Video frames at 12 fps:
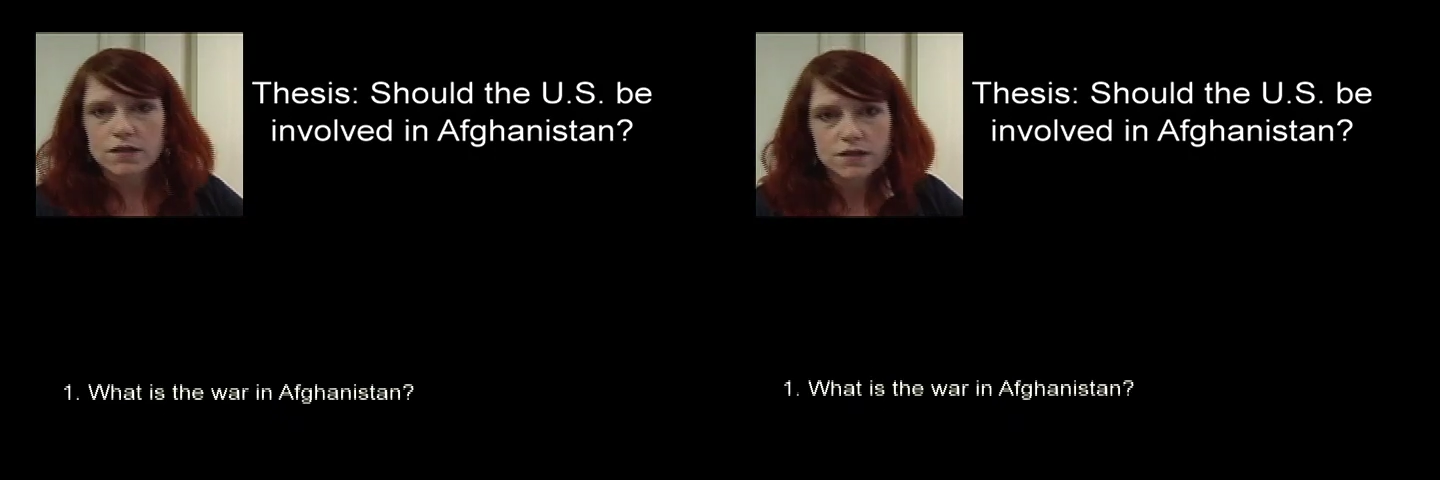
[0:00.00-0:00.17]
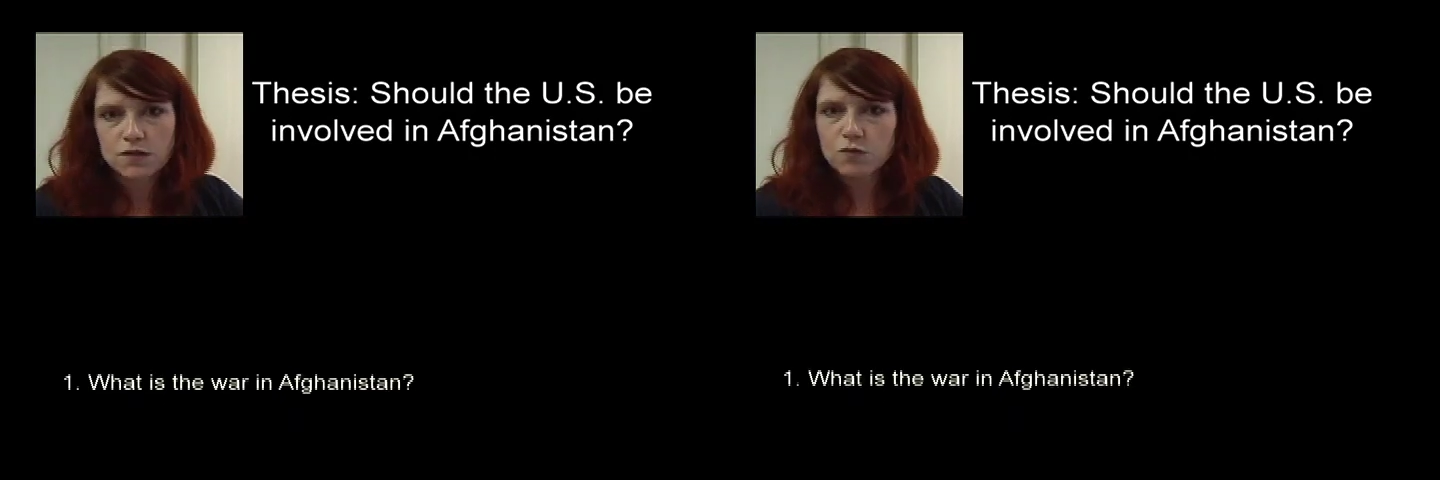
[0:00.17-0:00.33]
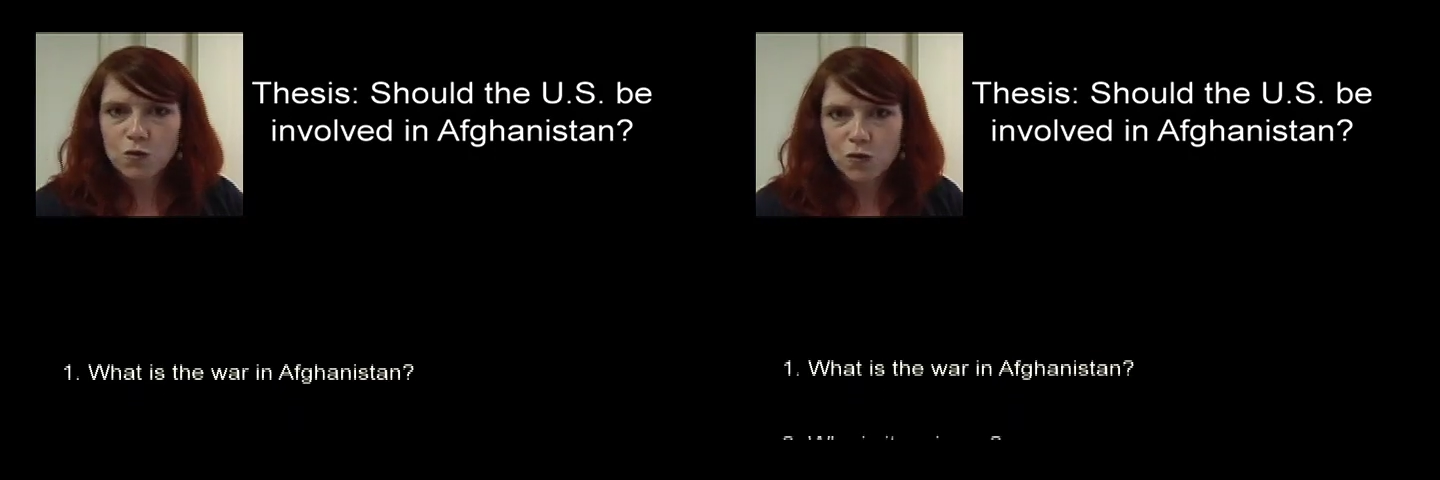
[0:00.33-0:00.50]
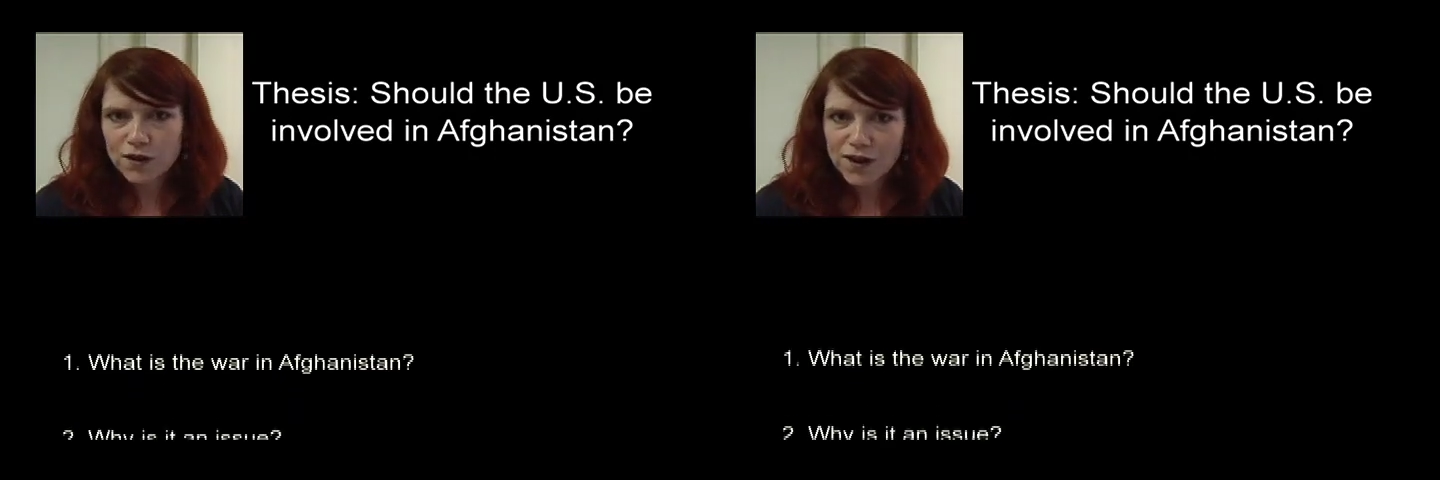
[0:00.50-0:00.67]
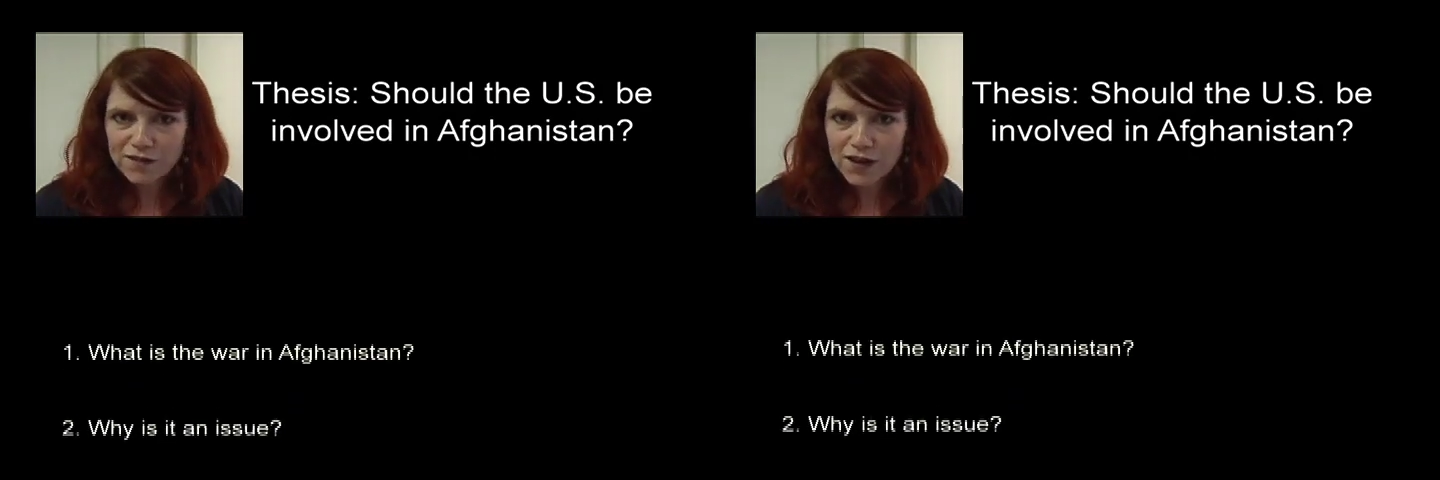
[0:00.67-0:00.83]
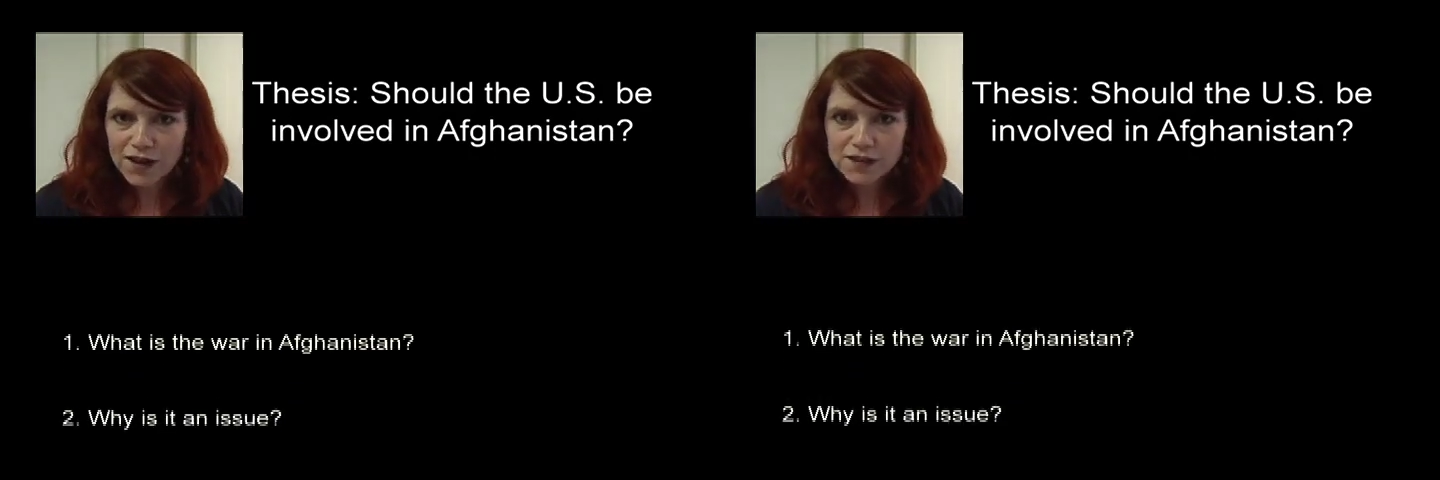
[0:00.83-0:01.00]
is the war in
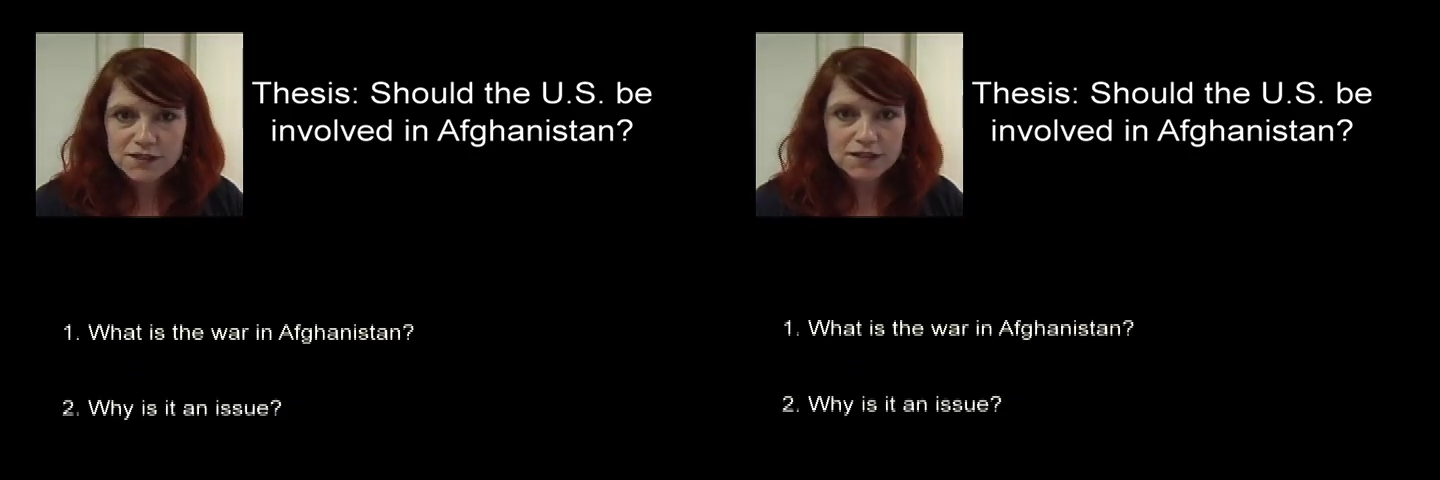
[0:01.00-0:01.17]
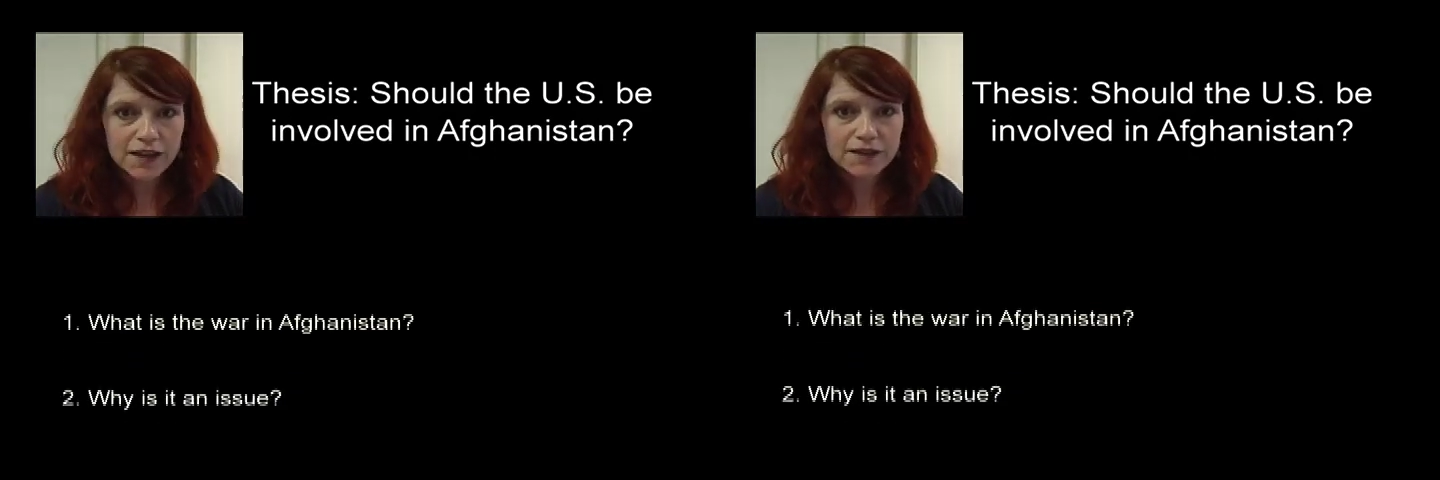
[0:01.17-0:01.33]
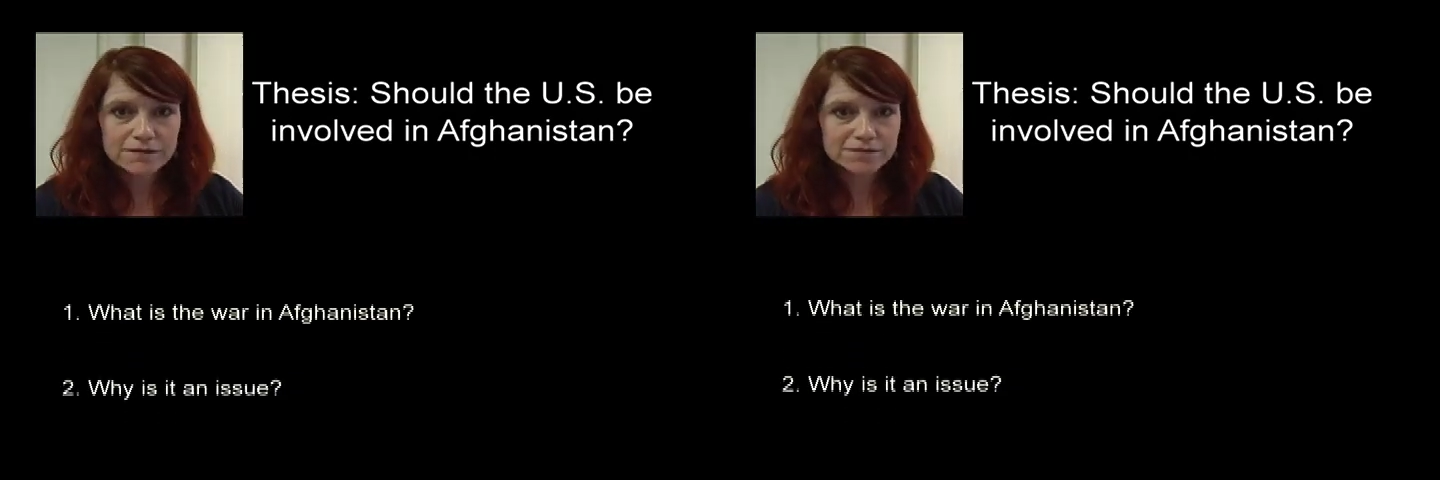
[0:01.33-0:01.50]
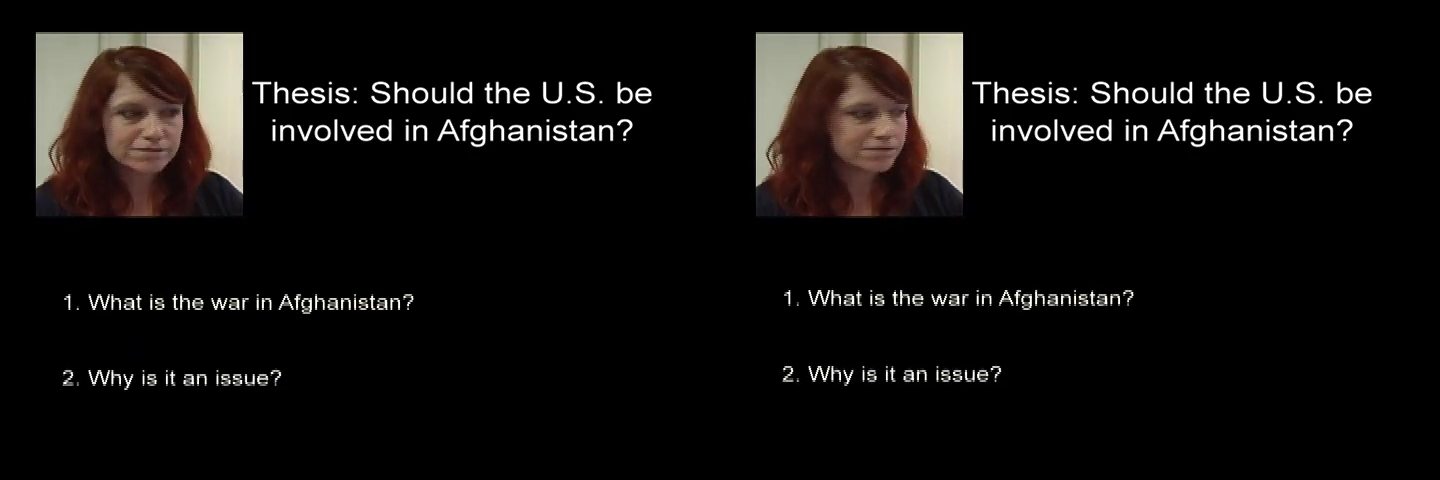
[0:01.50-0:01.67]
Afghanistan?